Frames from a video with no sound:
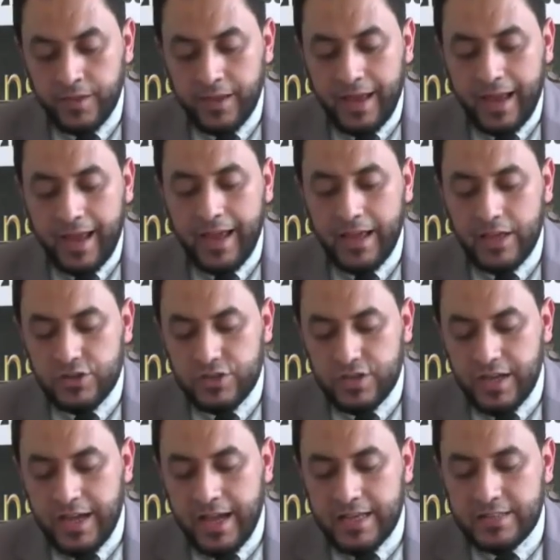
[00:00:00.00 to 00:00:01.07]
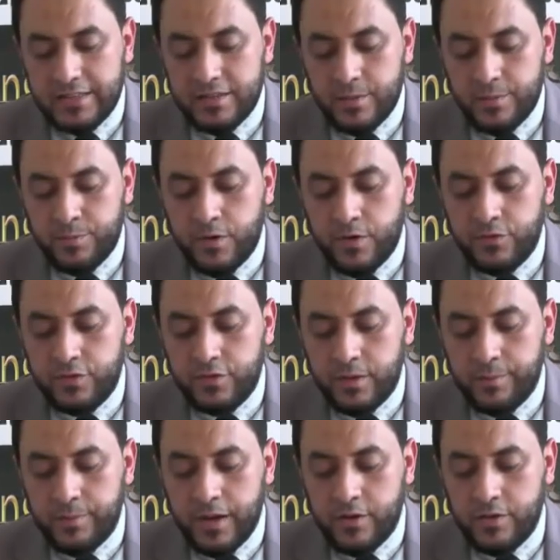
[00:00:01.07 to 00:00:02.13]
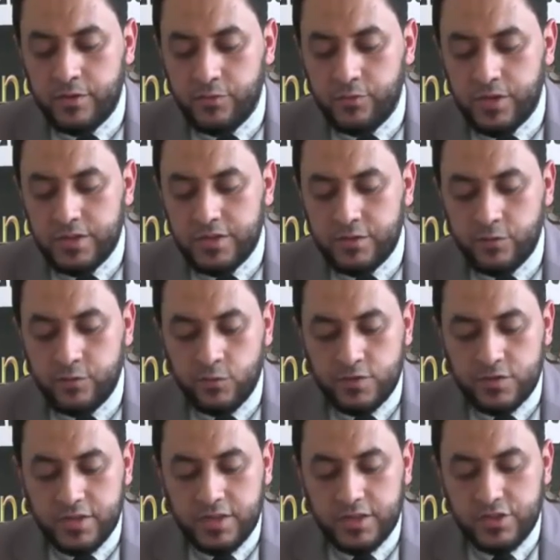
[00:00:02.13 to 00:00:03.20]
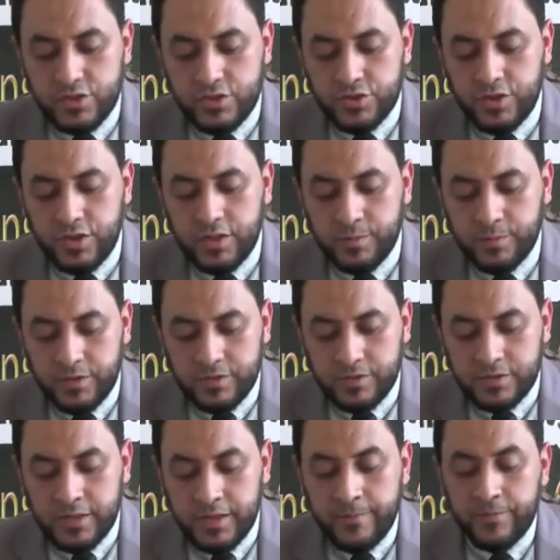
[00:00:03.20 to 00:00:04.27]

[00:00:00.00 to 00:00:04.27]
Aisha asked the Prophet about the reason for such treatment,